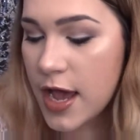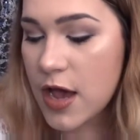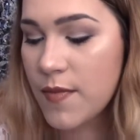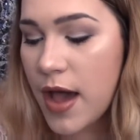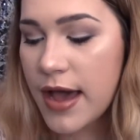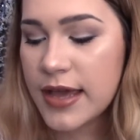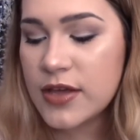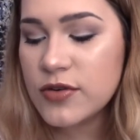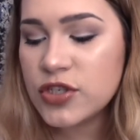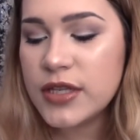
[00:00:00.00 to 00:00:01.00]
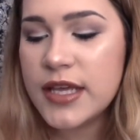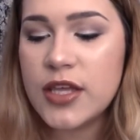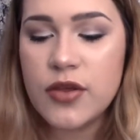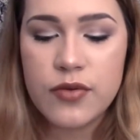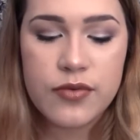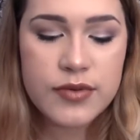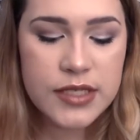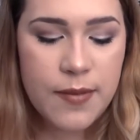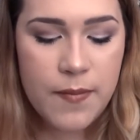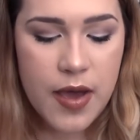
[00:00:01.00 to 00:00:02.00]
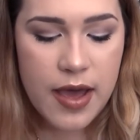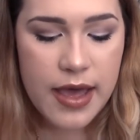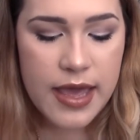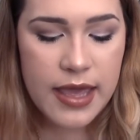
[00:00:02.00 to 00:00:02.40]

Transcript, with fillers: Um, I usually use my,